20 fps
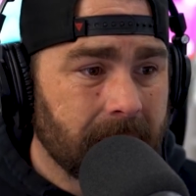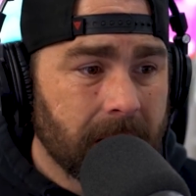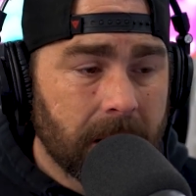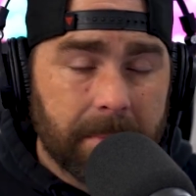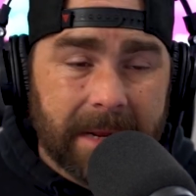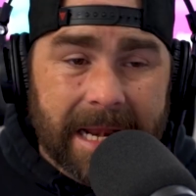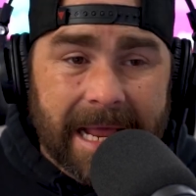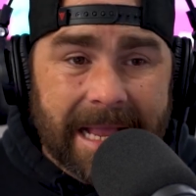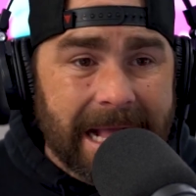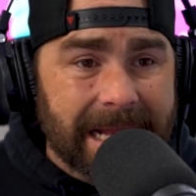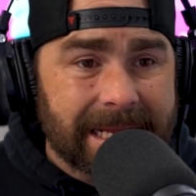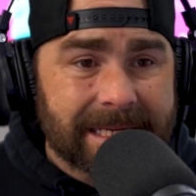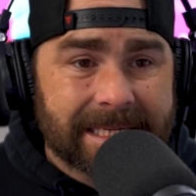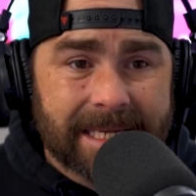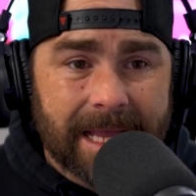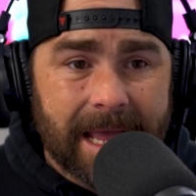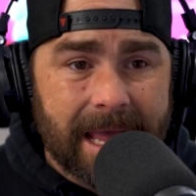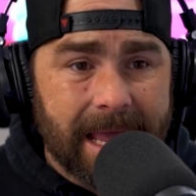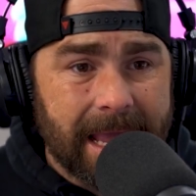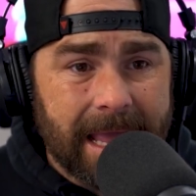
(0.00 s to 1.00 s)
But I got to
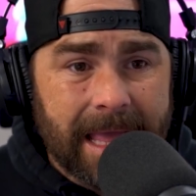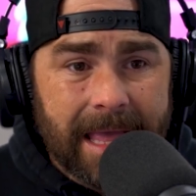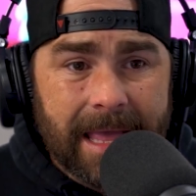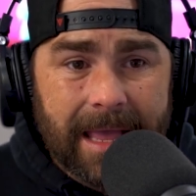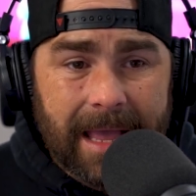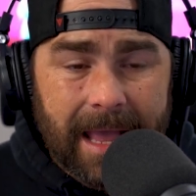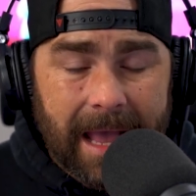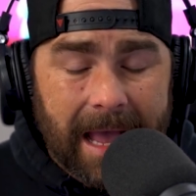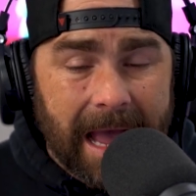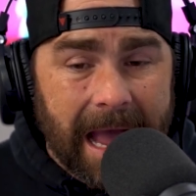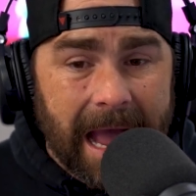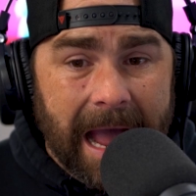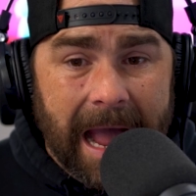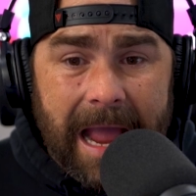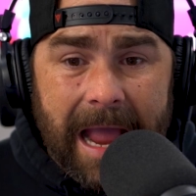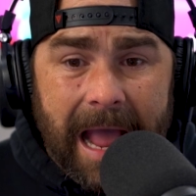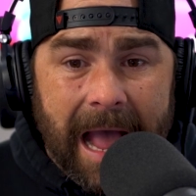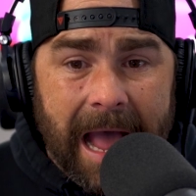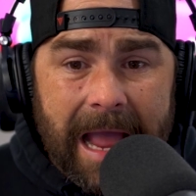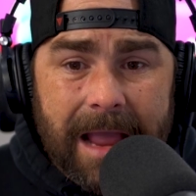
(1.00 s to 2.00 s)
say,
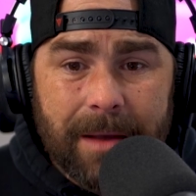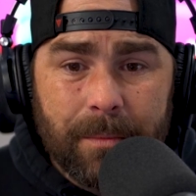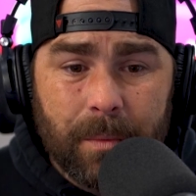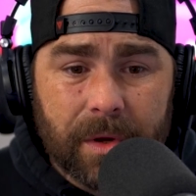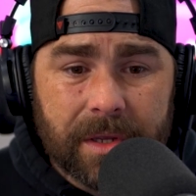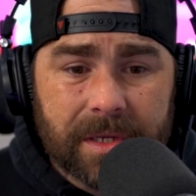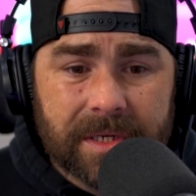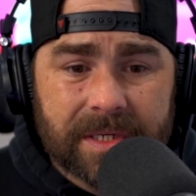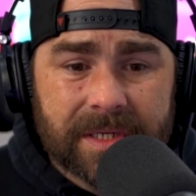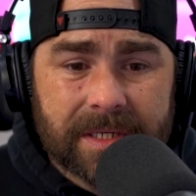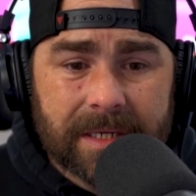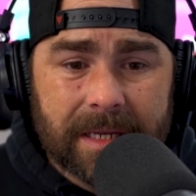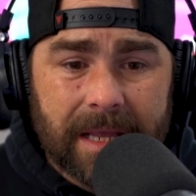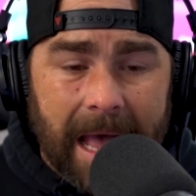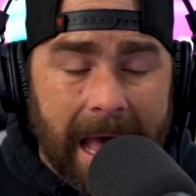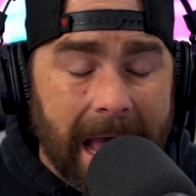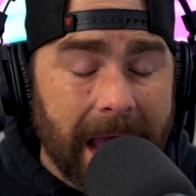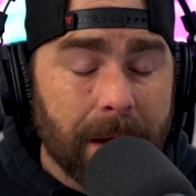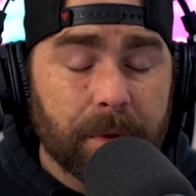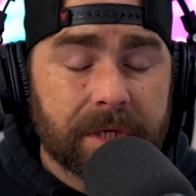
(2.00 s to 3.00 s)
I was
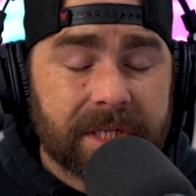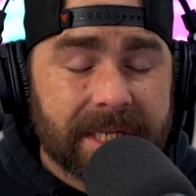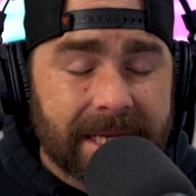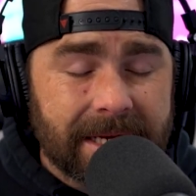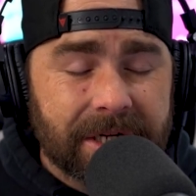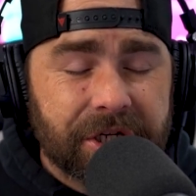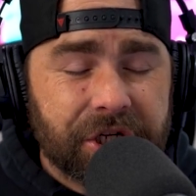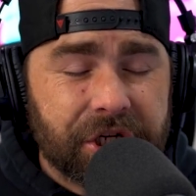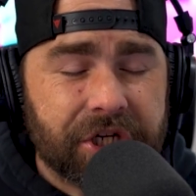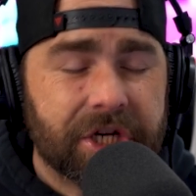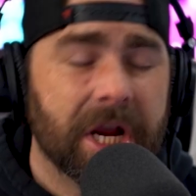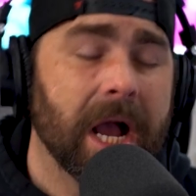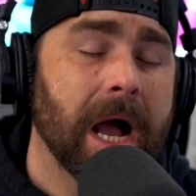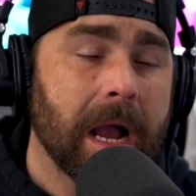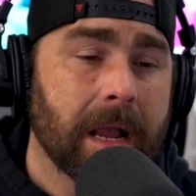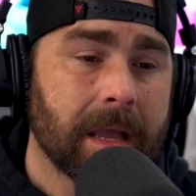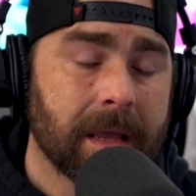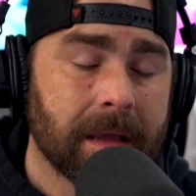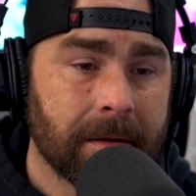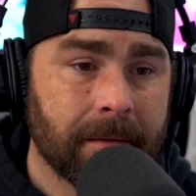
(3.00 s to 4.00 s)
in
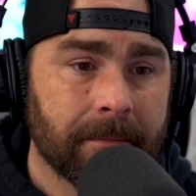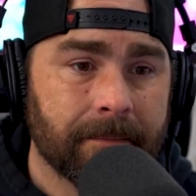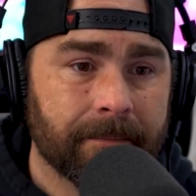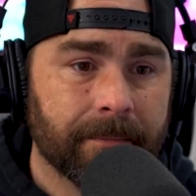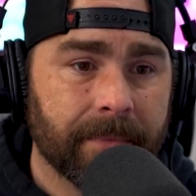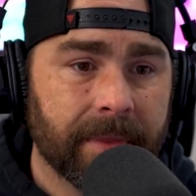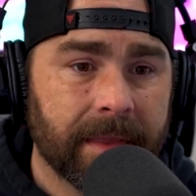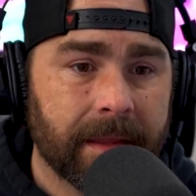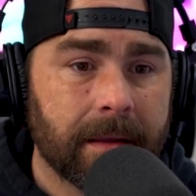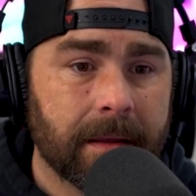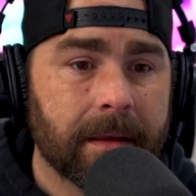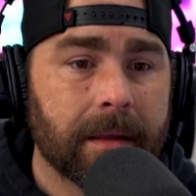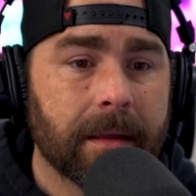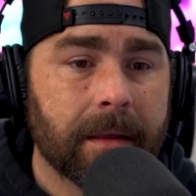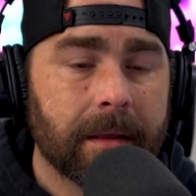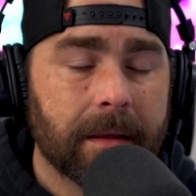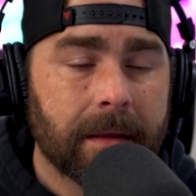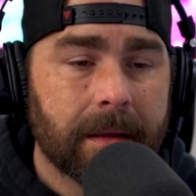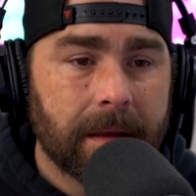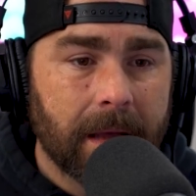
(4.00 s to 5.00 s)
shock
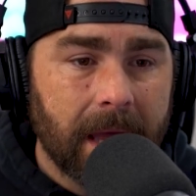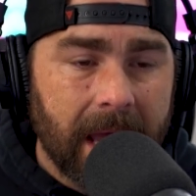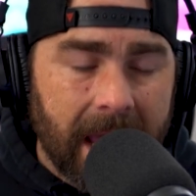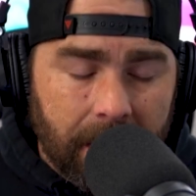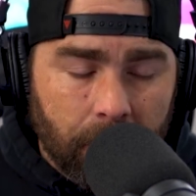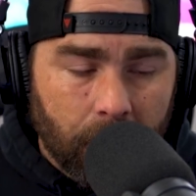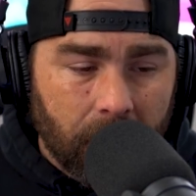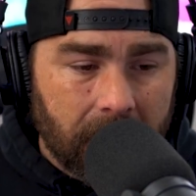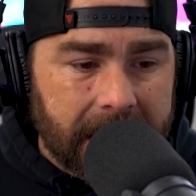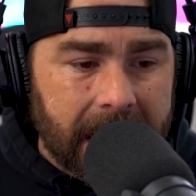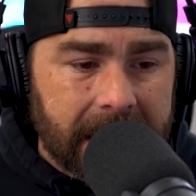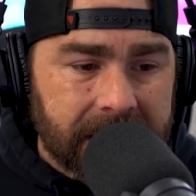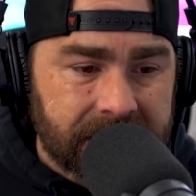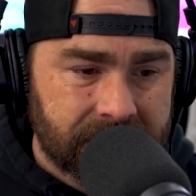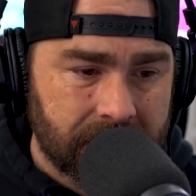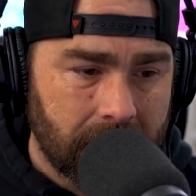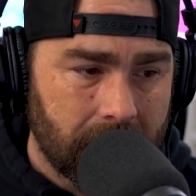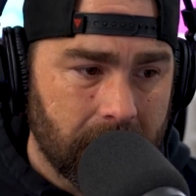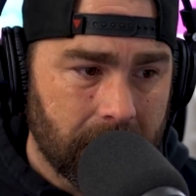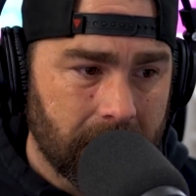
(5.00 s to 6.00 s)
at what I
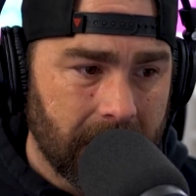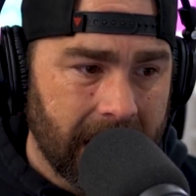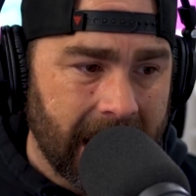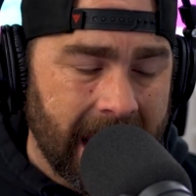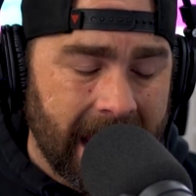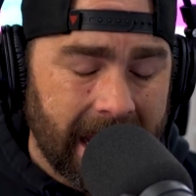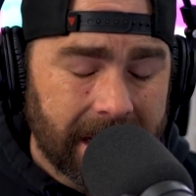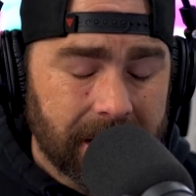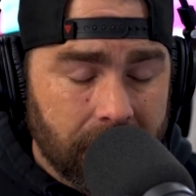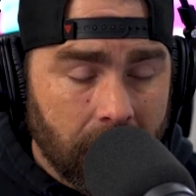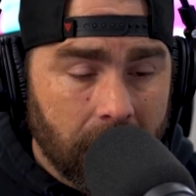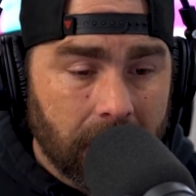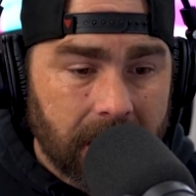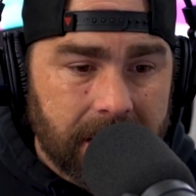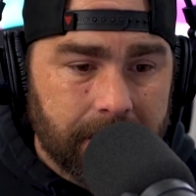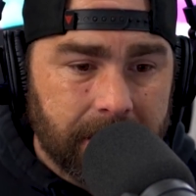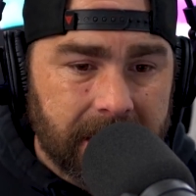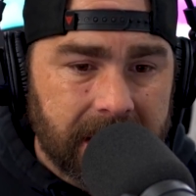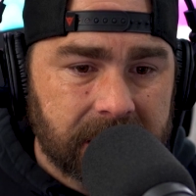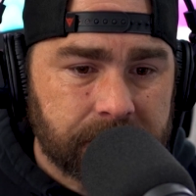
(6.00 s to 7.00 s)
saw at Cardi
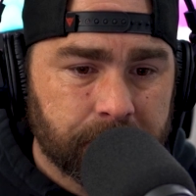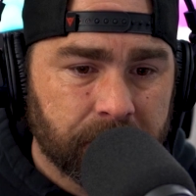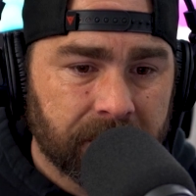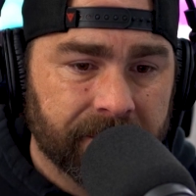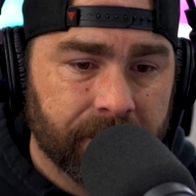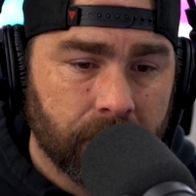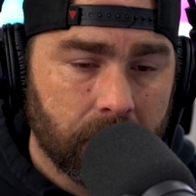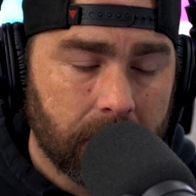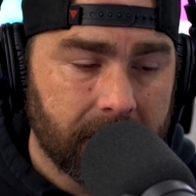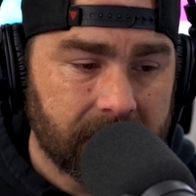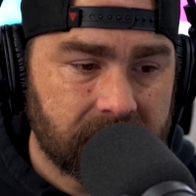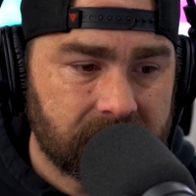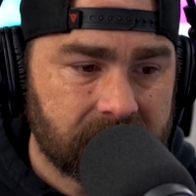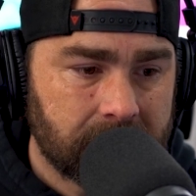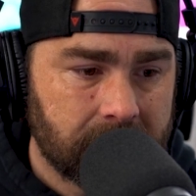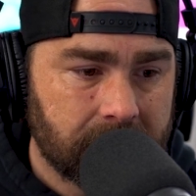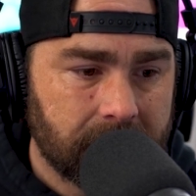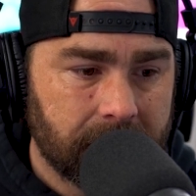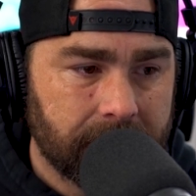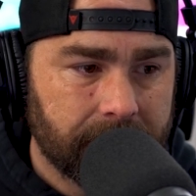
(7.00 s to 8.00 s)
B's performance,
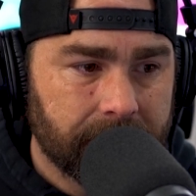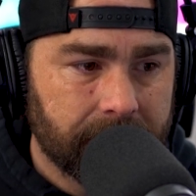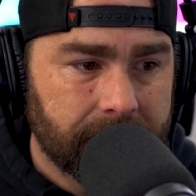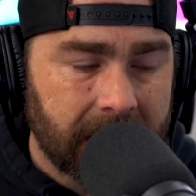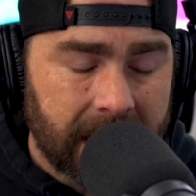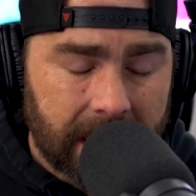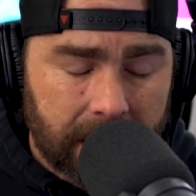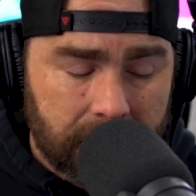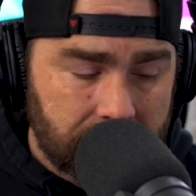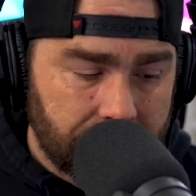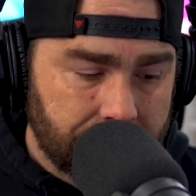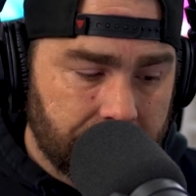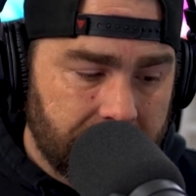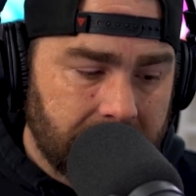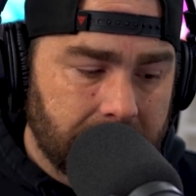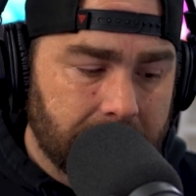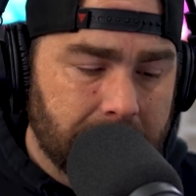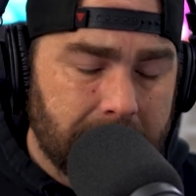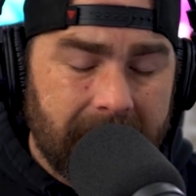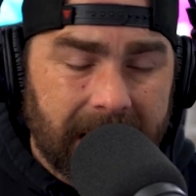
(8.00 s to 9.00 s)

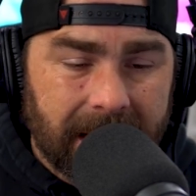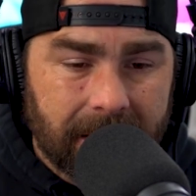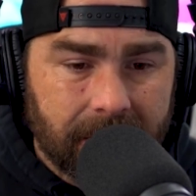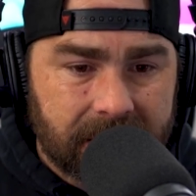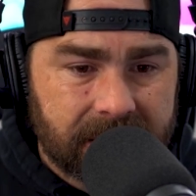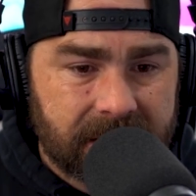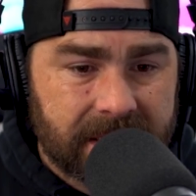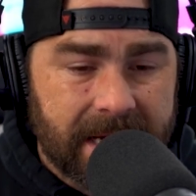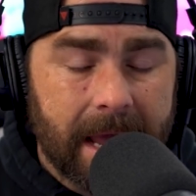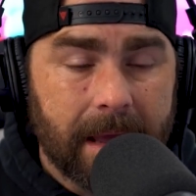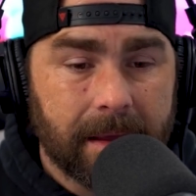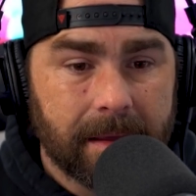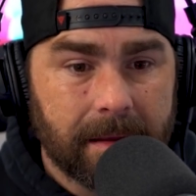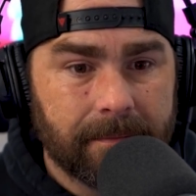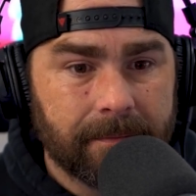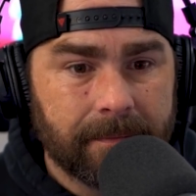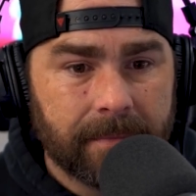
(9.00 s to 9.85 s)
including Megan Thee Stallion.